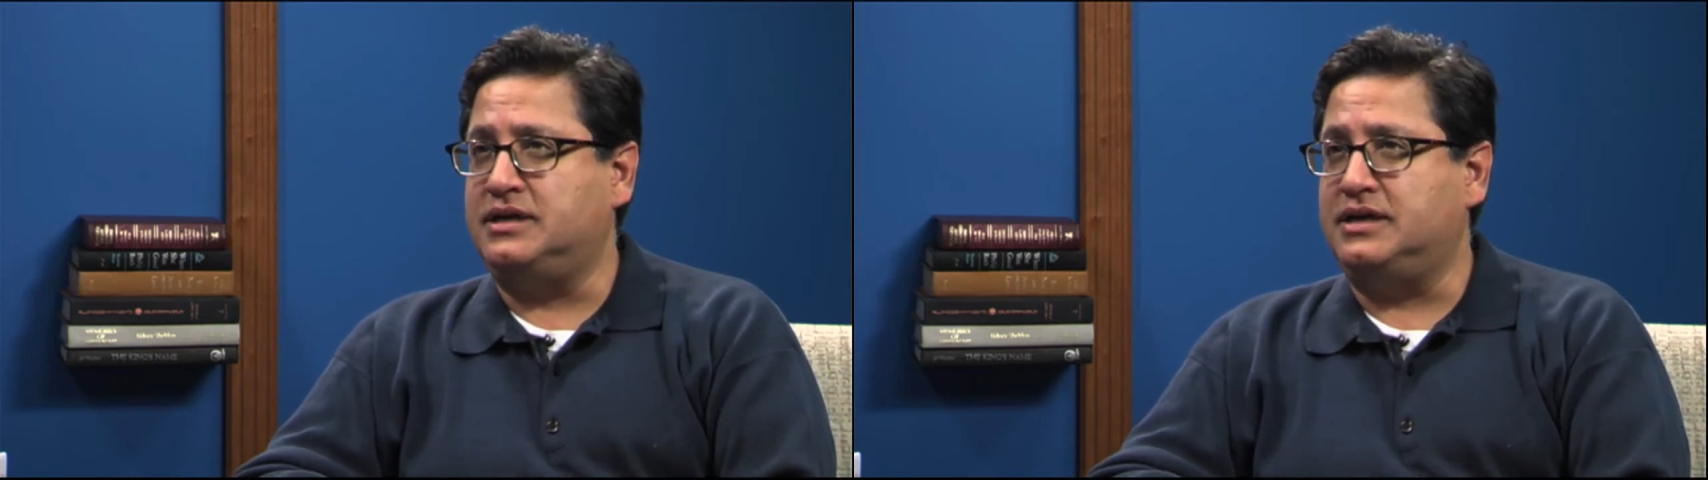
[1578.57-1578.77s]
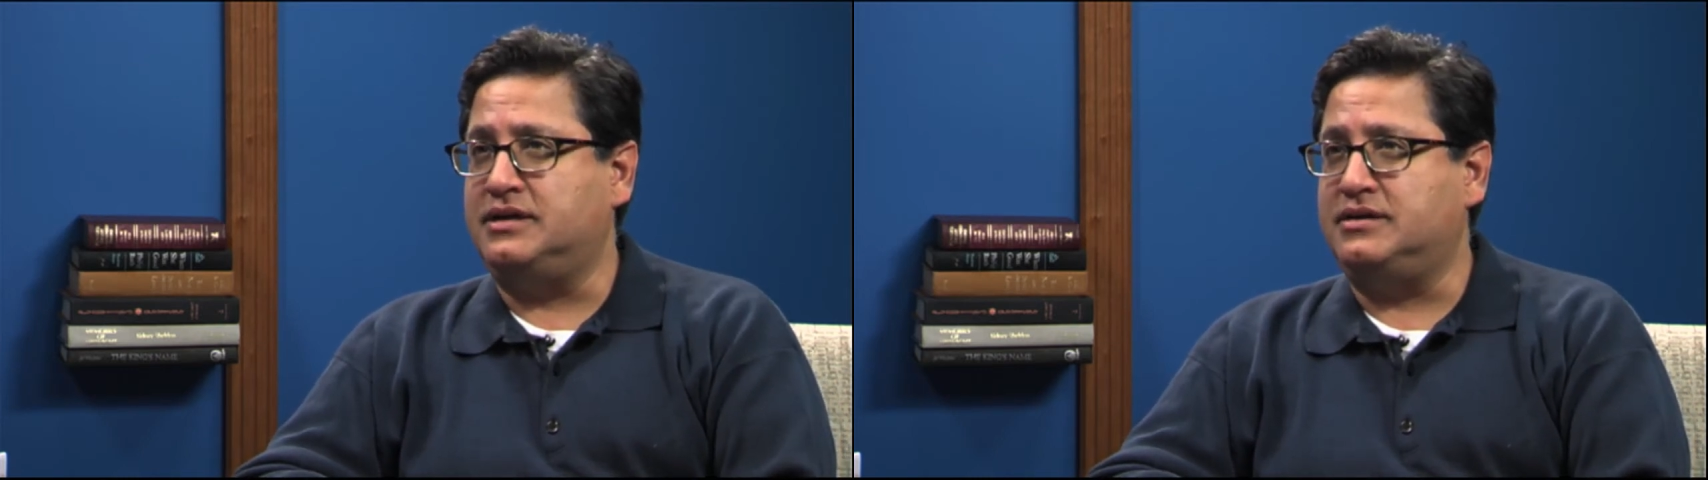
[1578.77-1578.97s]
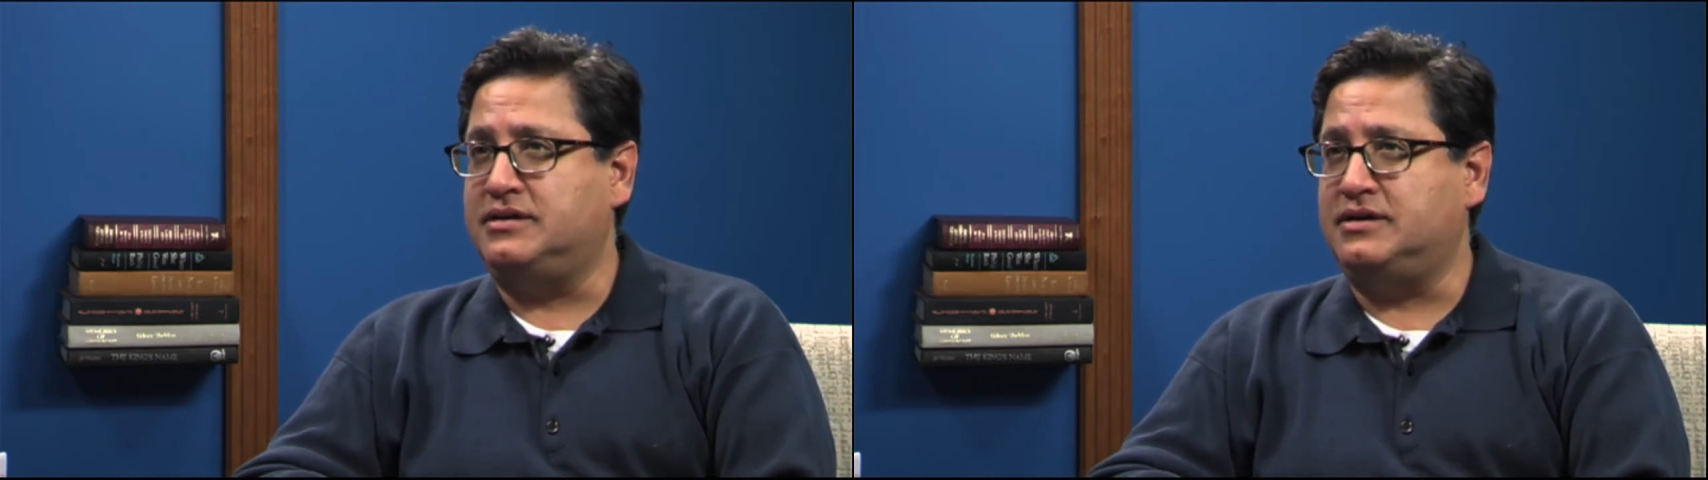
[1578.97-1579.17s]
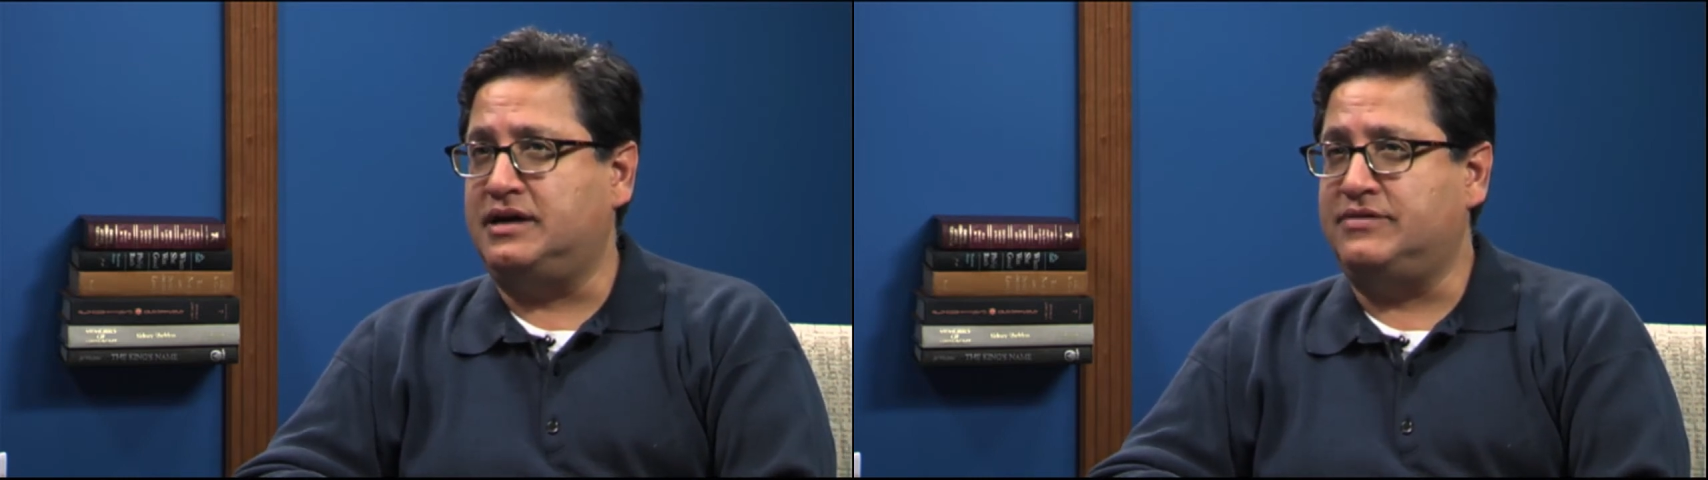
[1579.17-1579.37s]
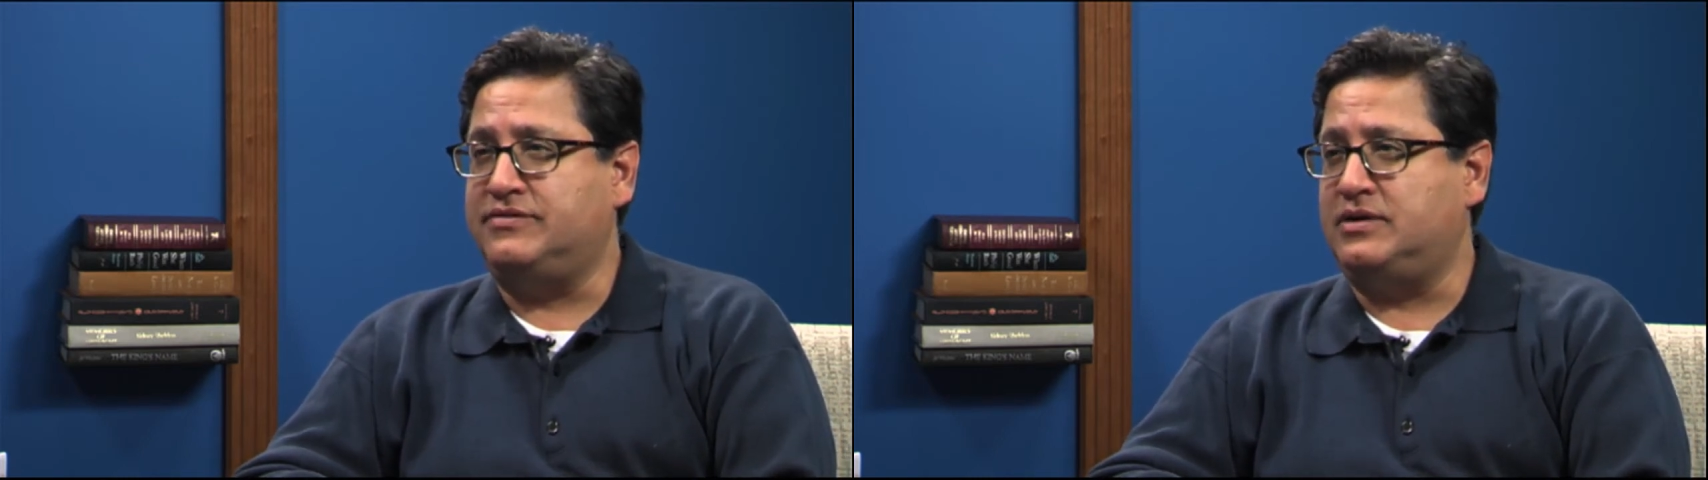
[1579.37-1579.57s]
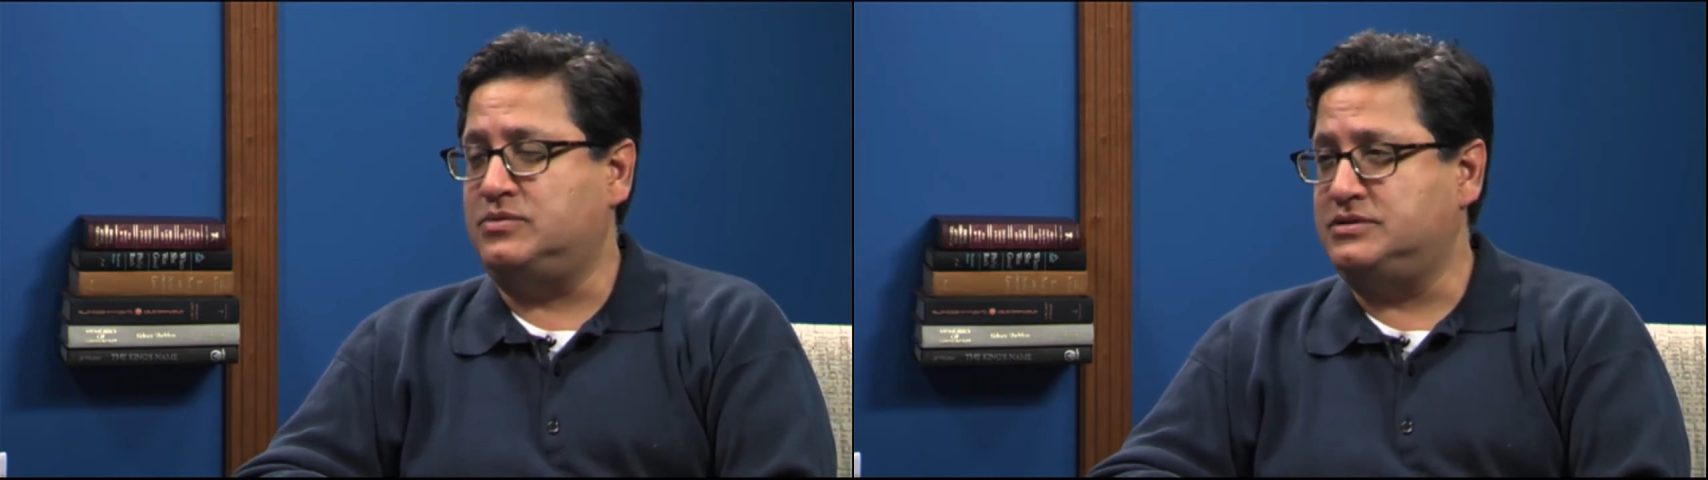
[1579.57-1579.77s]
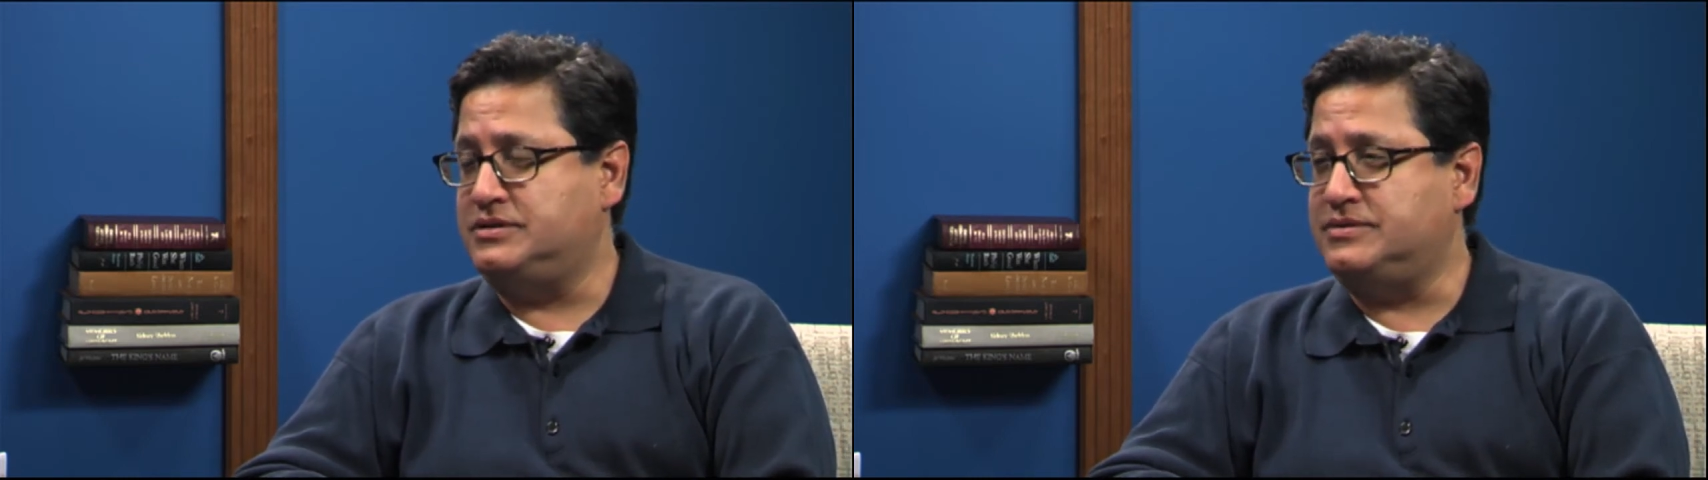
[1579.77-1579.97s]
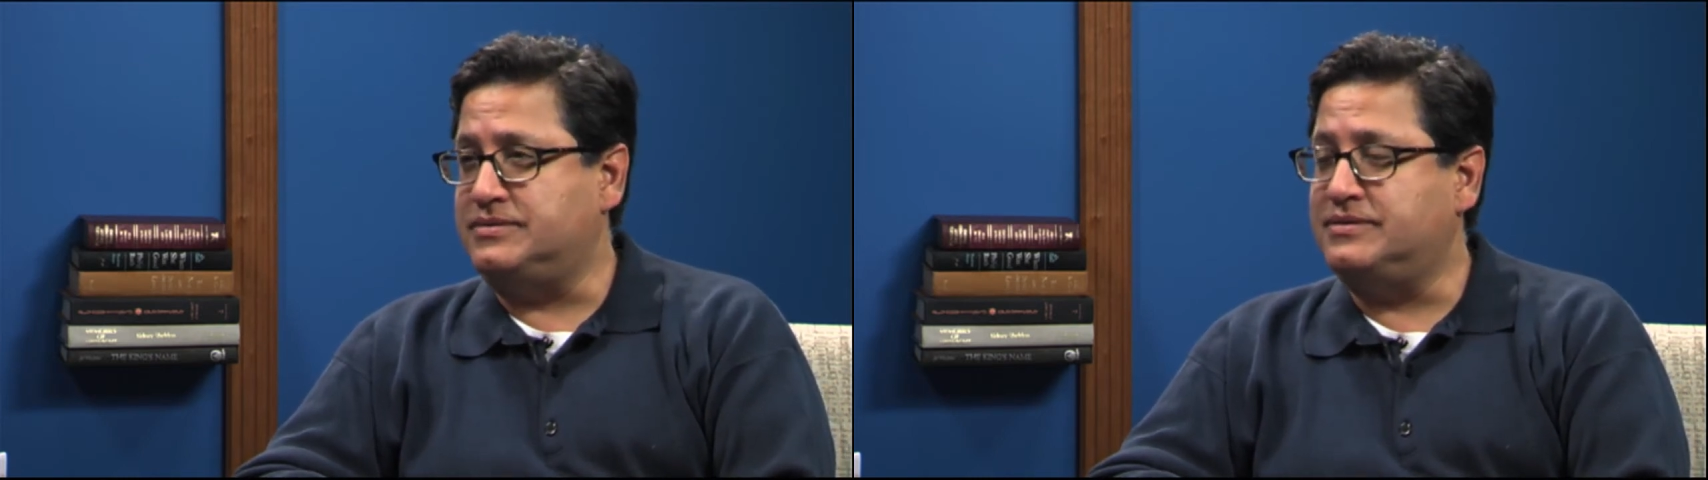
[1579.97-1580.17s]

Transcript: and I found one too.